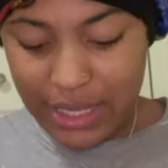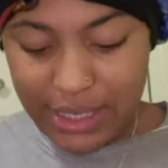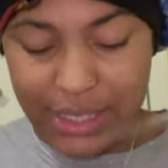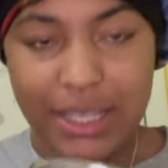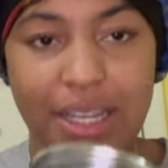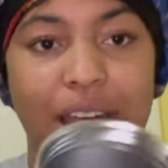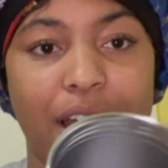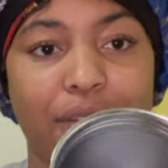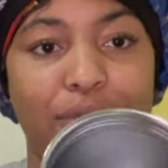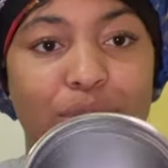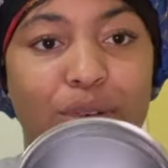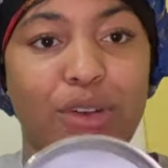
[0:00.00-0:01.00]
to die
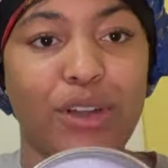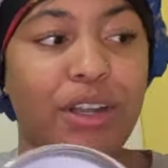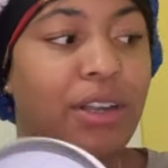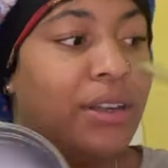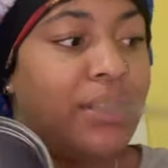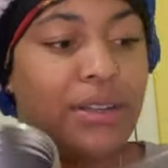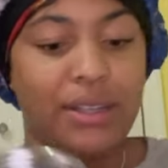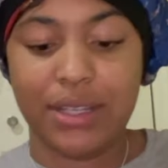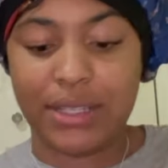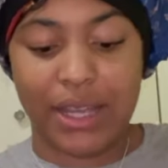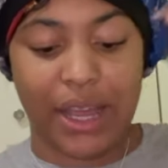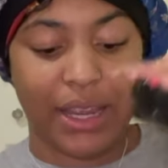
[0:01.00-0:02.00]
for.
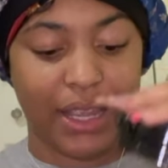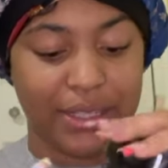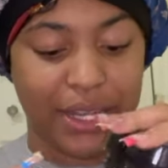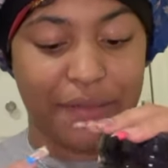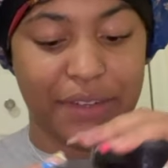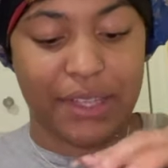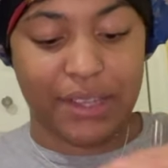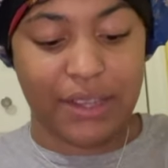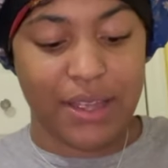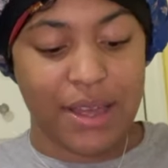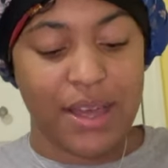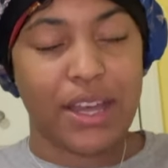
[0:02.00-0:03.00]
It's like, it's everything.
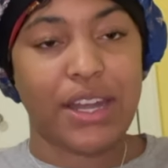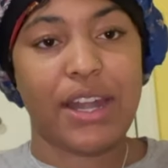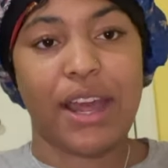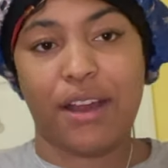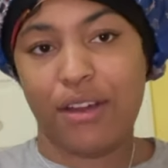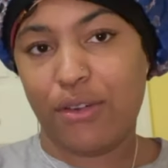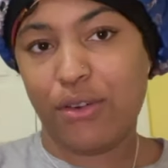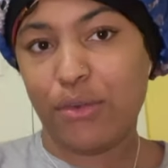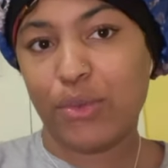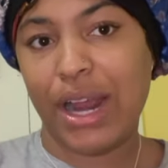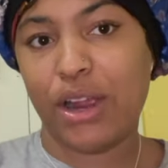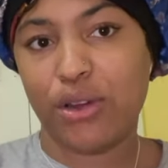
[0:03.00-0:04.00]
Now,
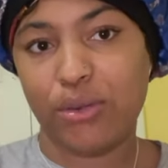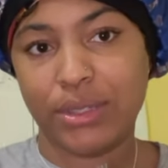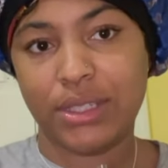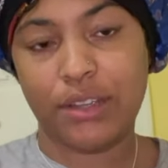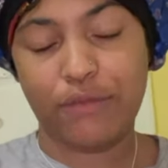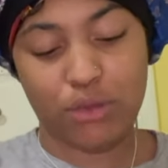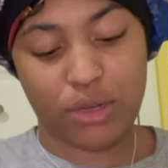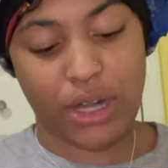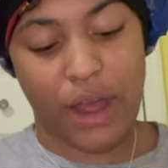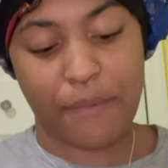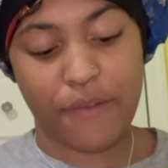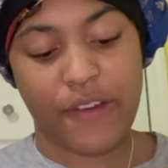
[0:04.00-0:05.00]
when I go to Florida,
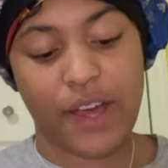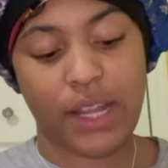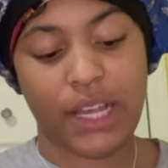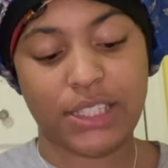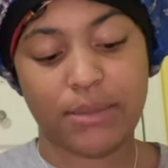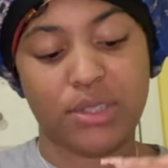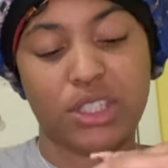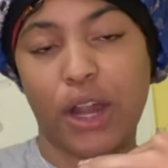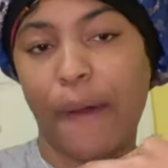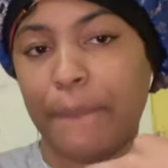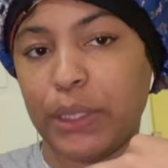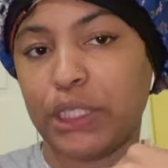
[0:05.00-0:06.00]
I'm gonna find like some
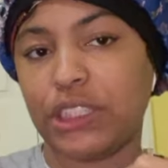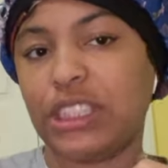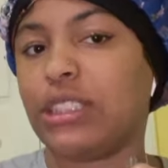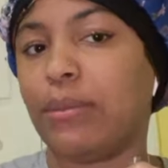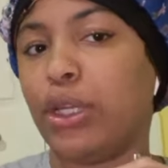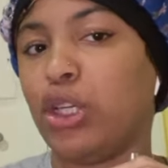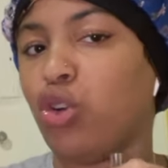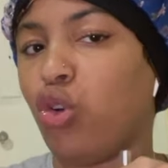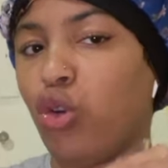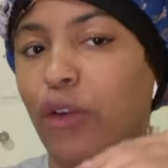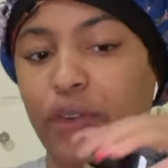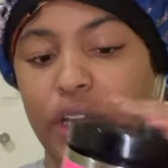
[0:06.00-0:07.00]
stompers and some
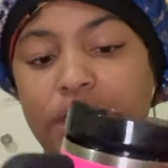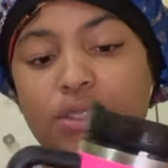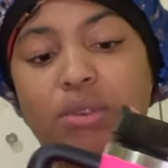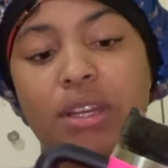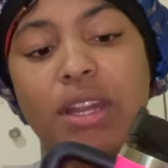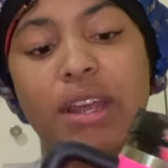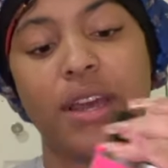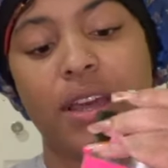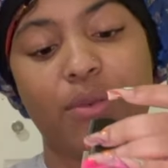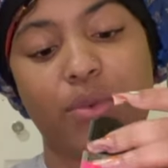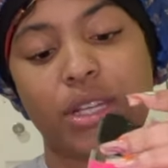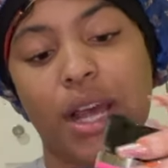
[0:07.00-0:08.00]
decor for this one,
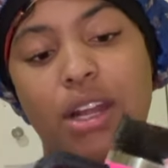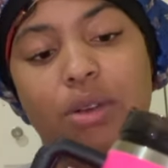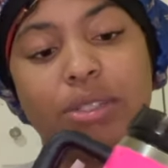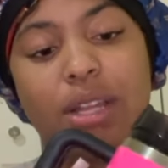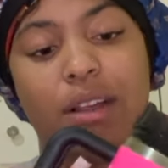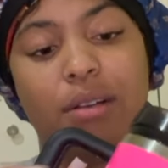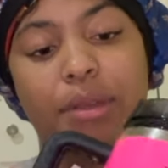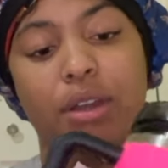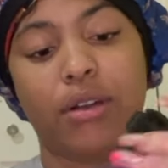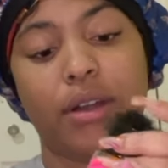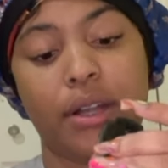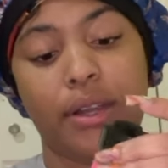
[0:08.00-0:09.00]
which I know is not gonna be
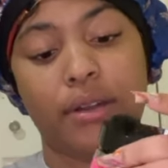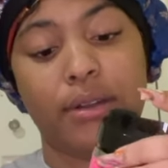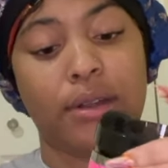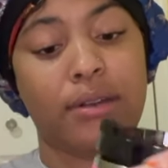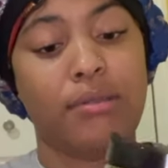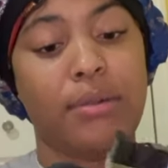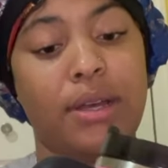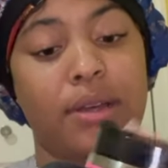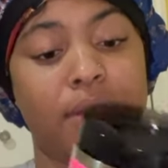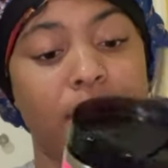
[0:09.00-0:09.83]
hard there. I hope not.